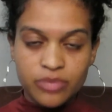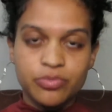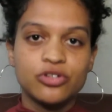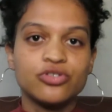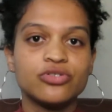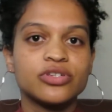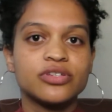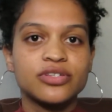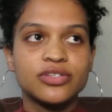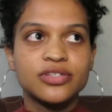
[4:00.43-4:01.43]

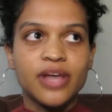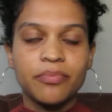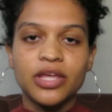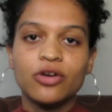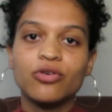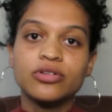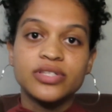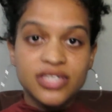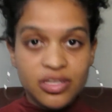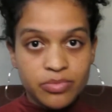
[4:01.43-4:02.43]
produces something called
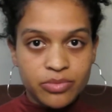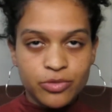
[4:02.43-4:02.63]
sebum,